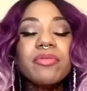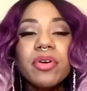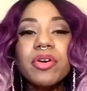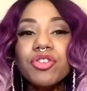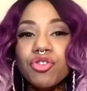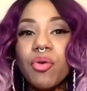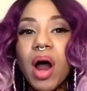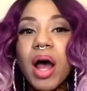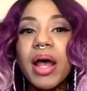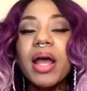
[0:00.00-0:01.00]
very
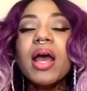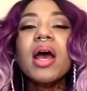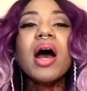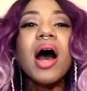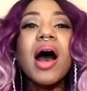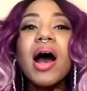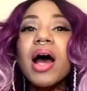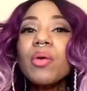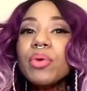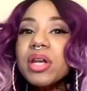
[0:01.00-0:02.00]
dry.
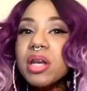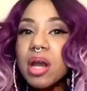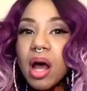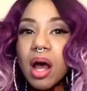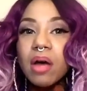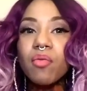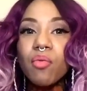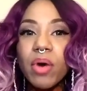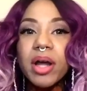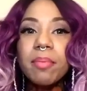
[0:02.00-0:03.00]
I would not
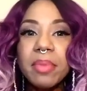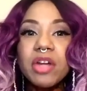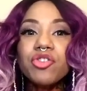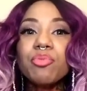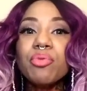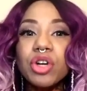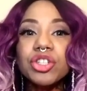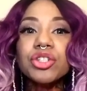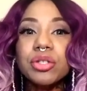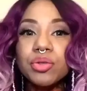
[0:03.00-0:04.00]
recommend you
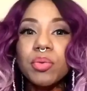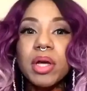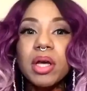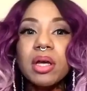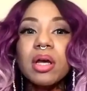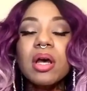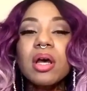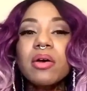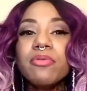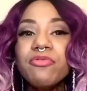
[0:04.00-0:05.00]
brush this wig.
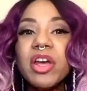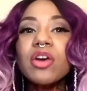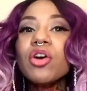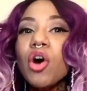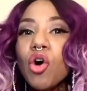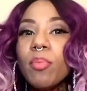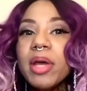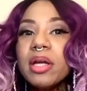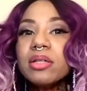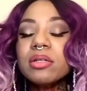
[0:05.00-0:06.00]
Finger comb
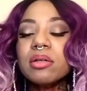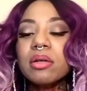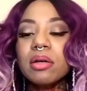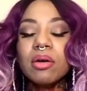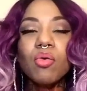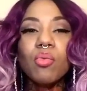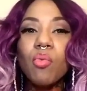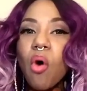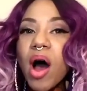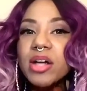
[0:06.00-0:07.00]
it,
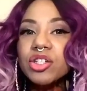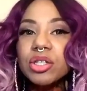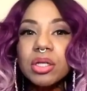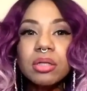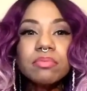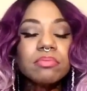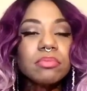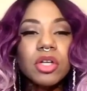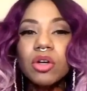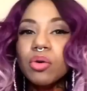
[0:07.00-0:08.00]
wash it,
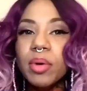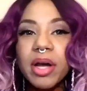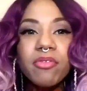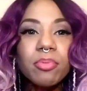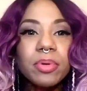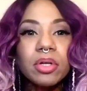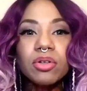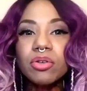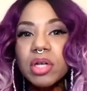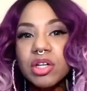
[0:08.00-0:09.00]
whatever, put a
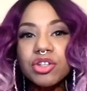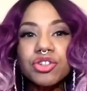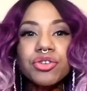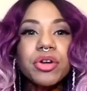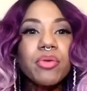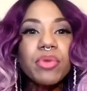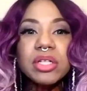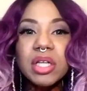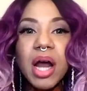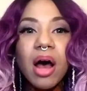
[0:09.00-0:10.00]
little conditioner in it,
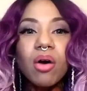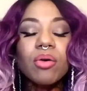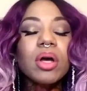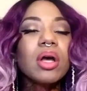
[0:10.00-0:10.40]
rinse it out.